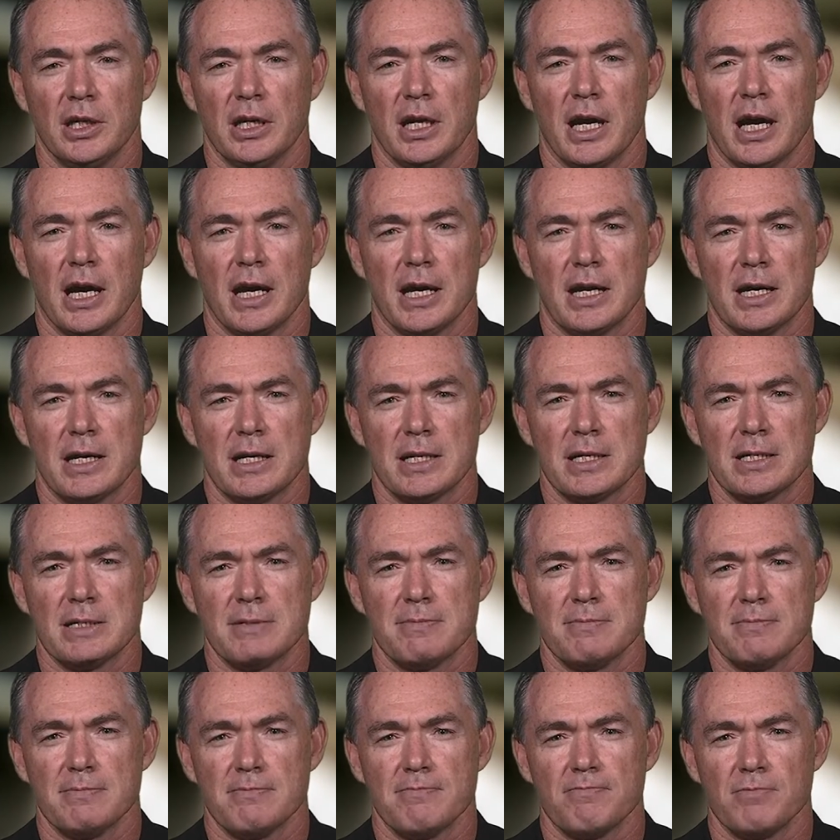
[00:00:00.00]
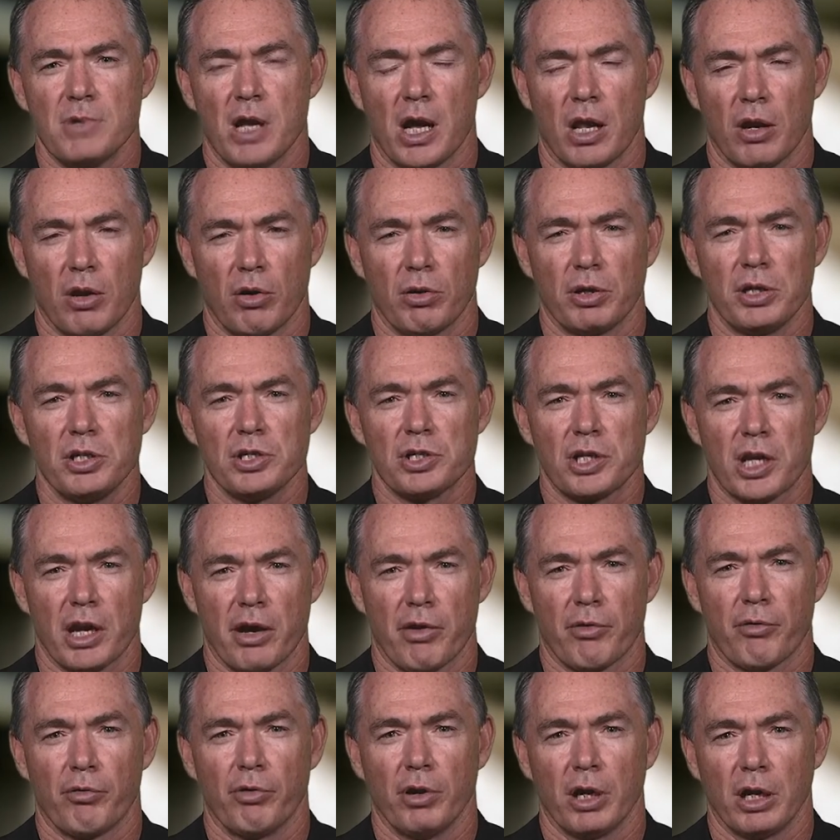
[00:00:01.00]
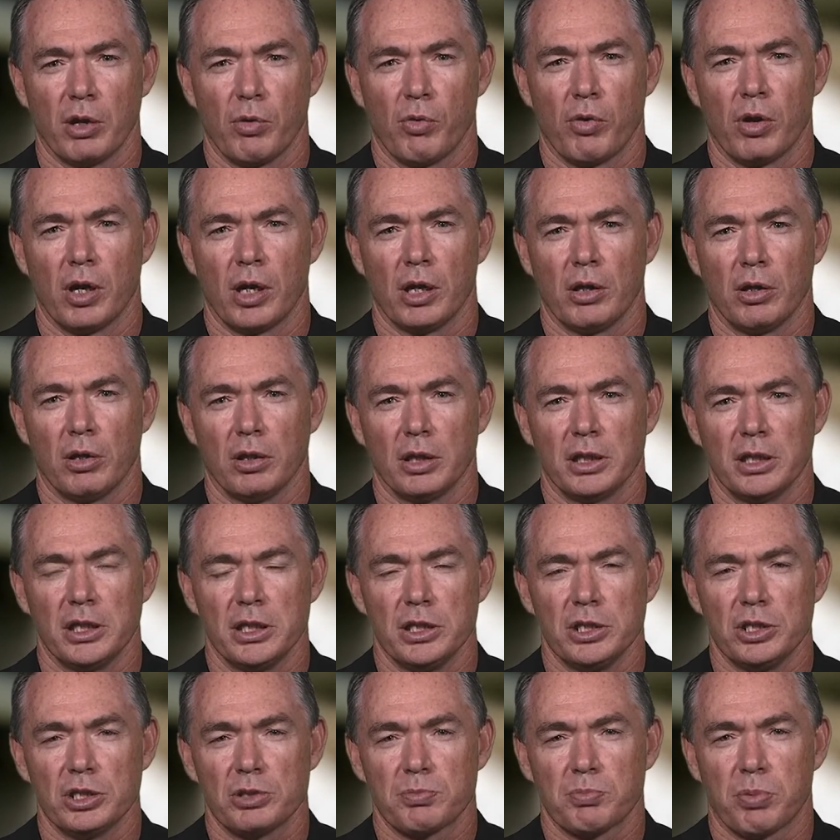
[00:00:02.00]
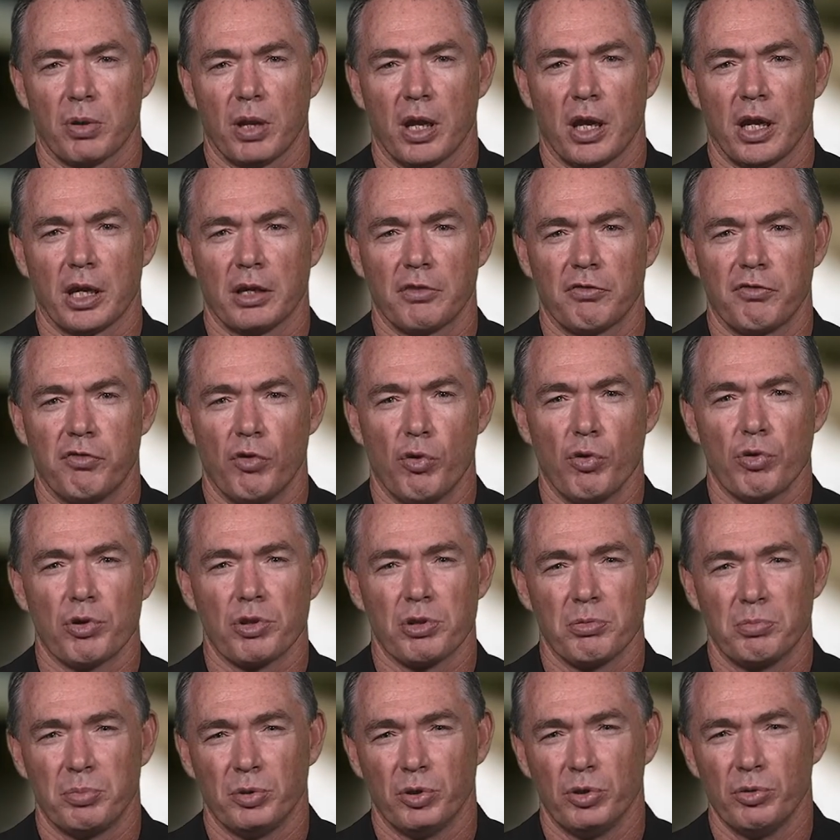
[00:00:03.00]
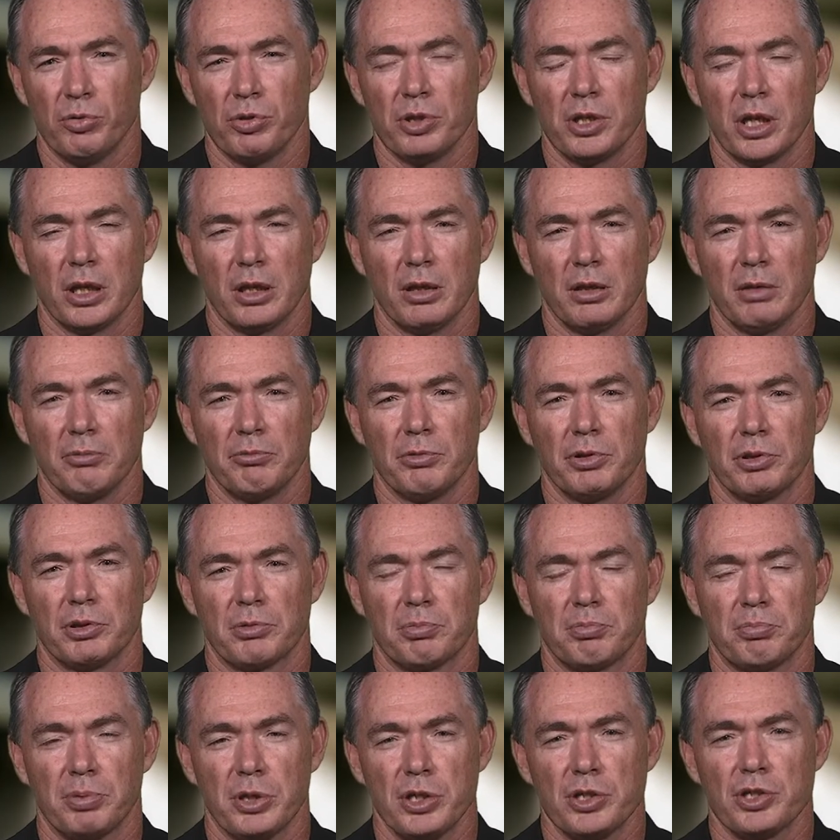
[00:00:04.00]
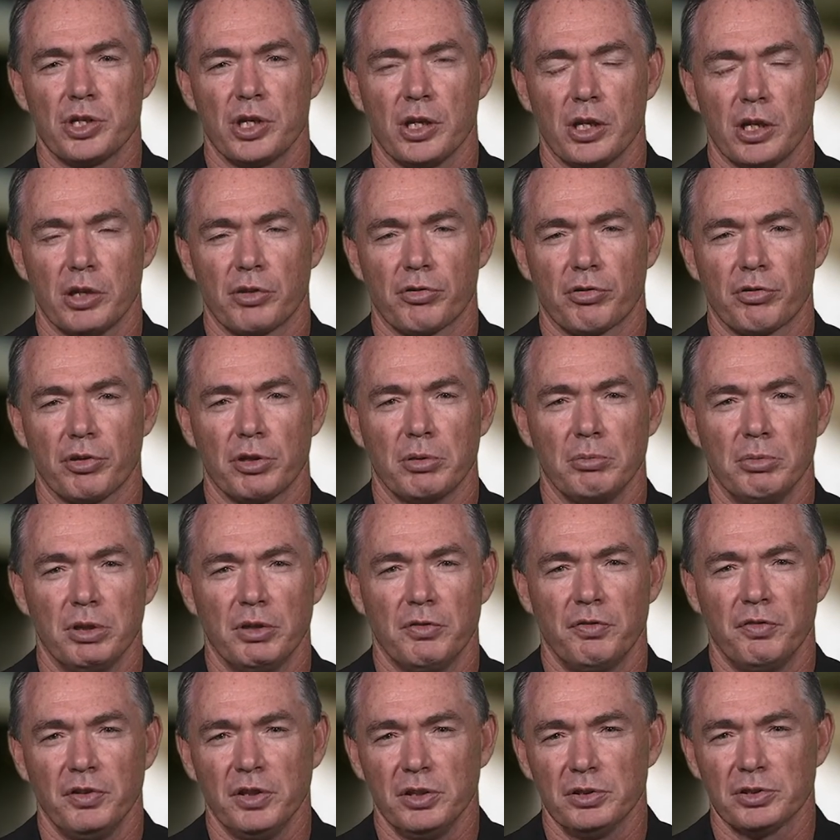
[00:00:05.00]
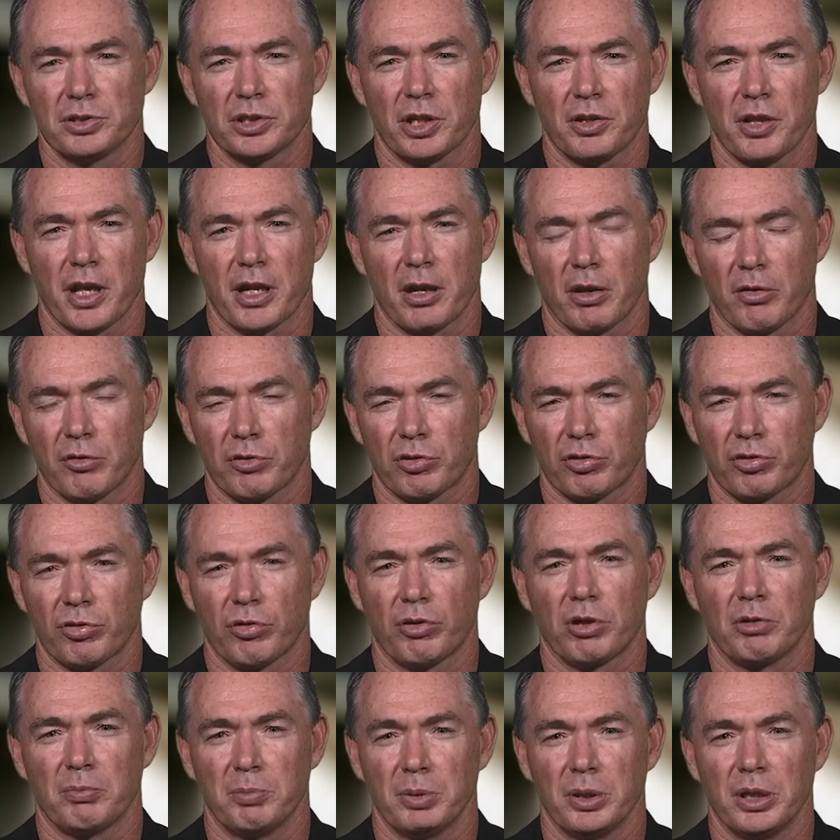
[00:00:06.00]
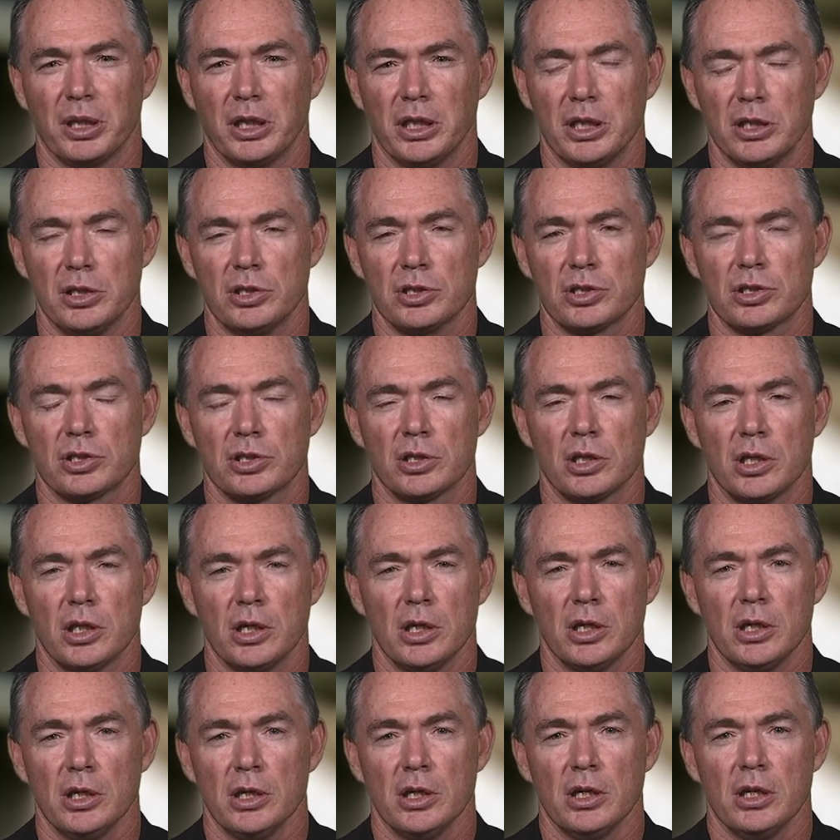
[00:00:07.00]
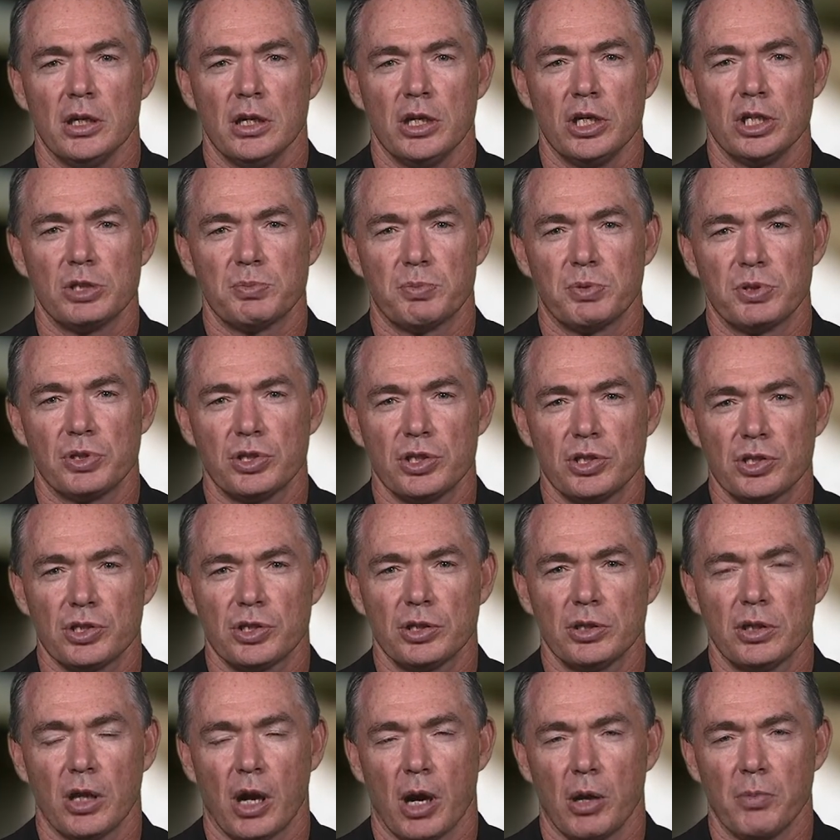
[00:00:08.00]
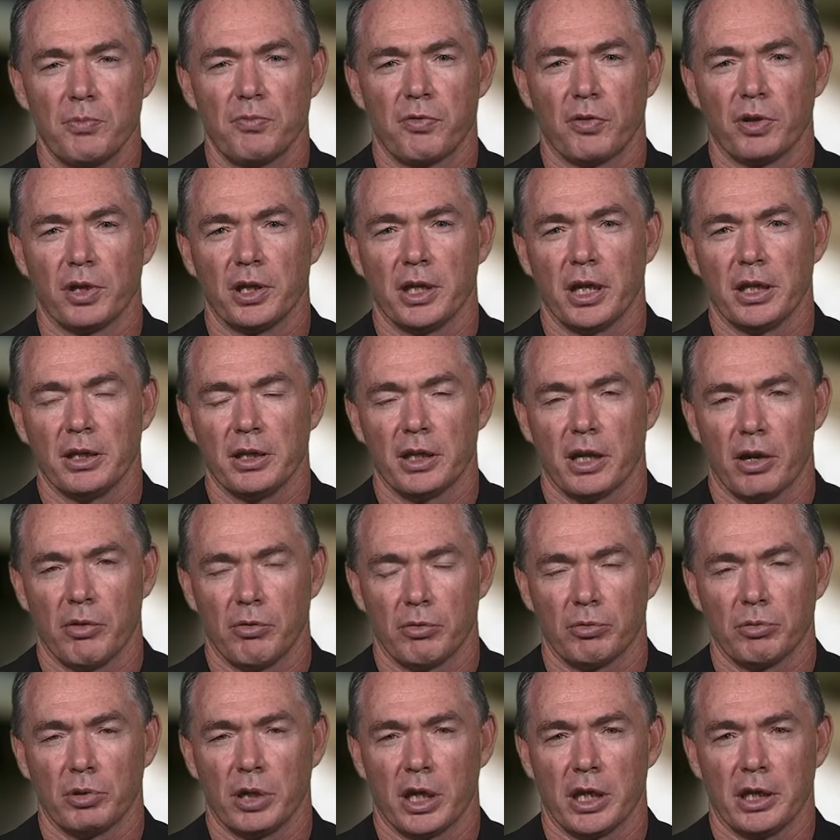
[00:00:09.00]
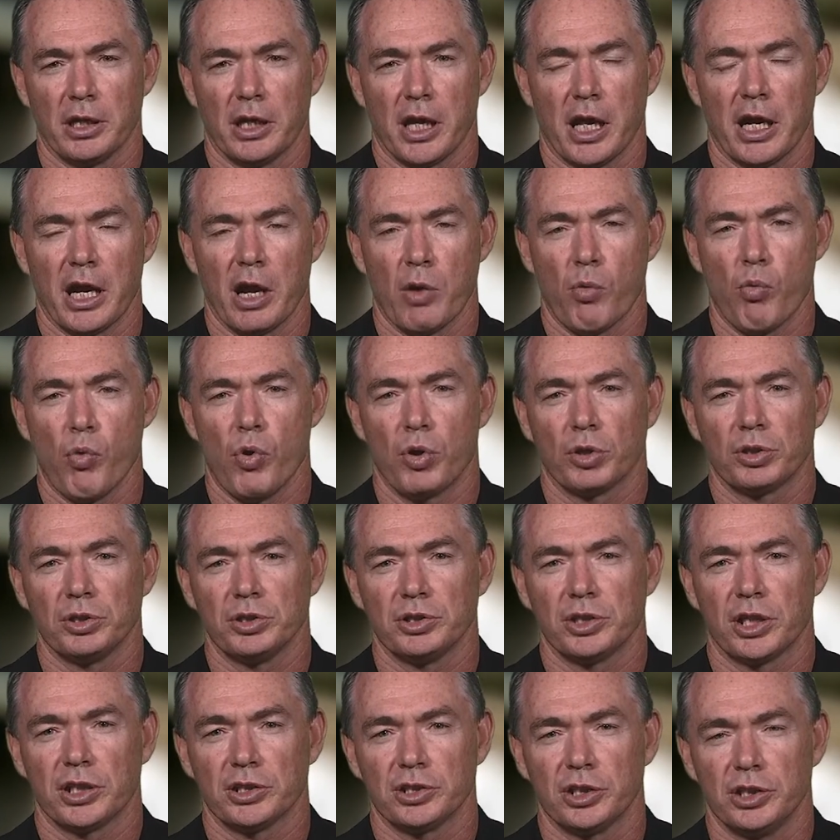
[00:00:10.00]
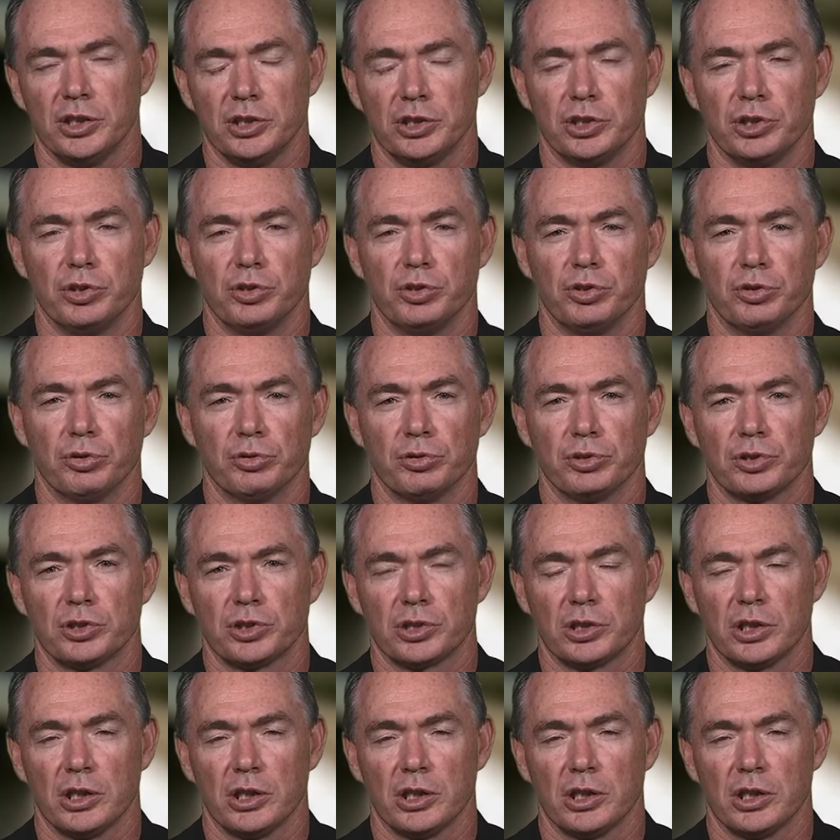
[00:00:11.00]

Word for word: Um, now Longy's going really well. He's playing forward of the ball with, a, with pinch hitting through the midfield, so that'll sort of be his his position. Hopefully, you know, and, and our want is as his endurance